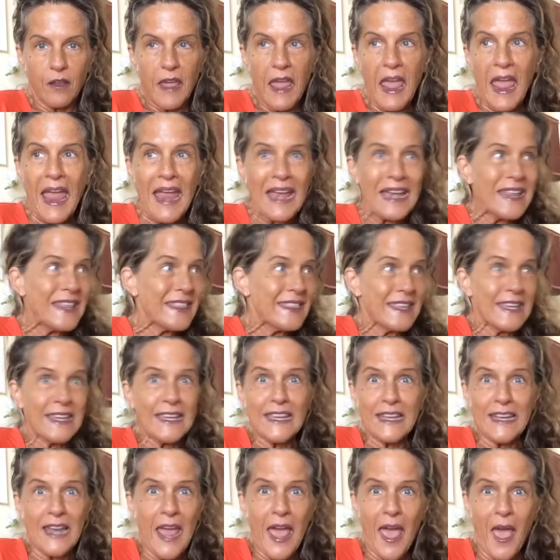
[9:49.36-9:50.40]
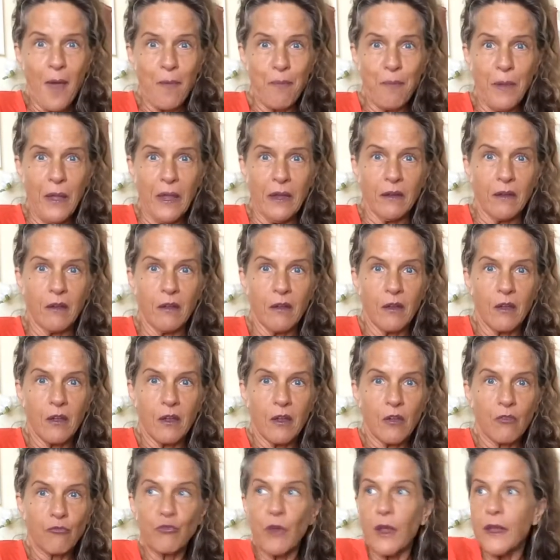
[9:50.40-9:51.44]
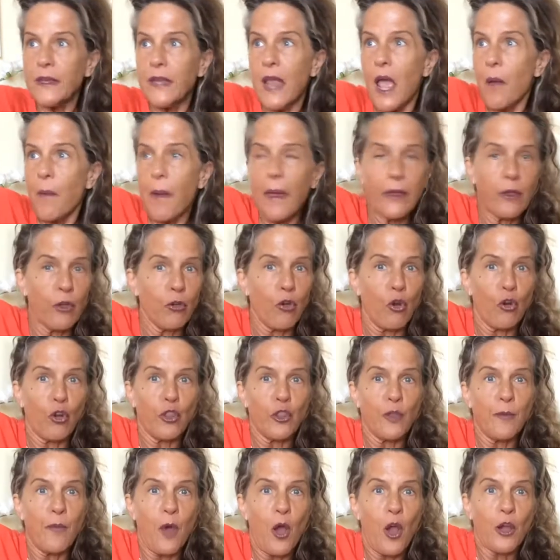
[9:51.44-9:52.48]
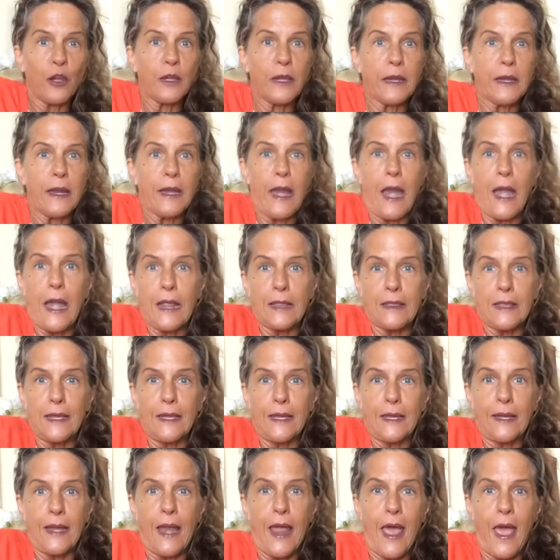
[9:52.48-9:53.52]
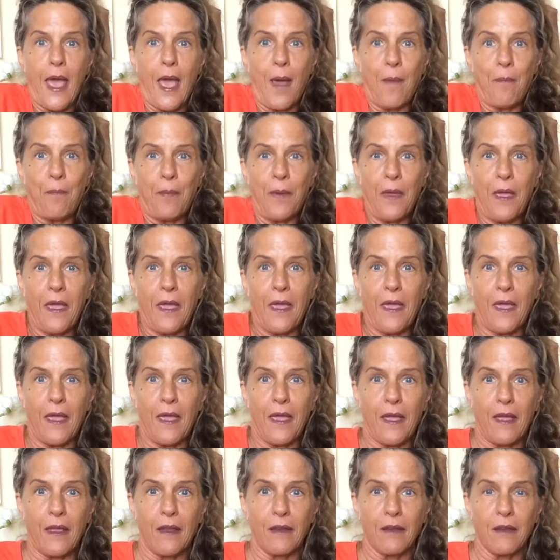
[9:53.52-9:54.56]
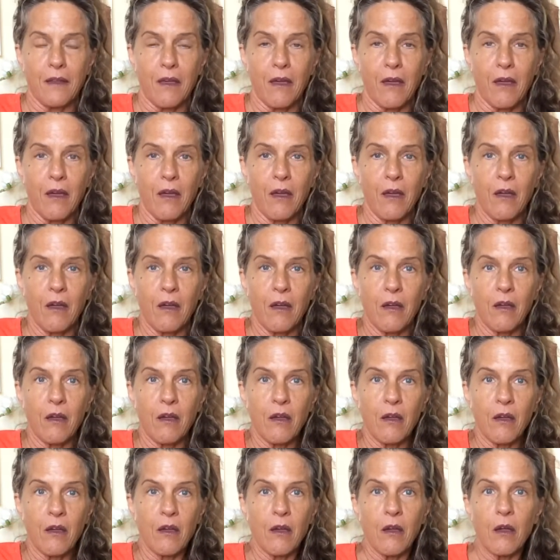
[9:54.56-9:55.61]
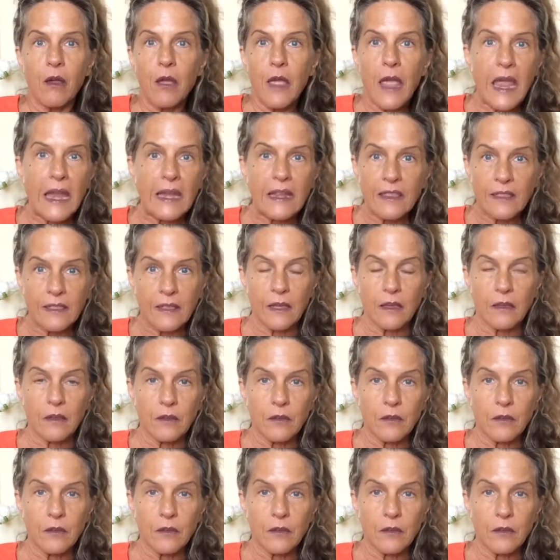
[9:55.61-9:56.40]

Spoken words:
Anything can happen. Right now I could go to the market and anything can happen. Anything.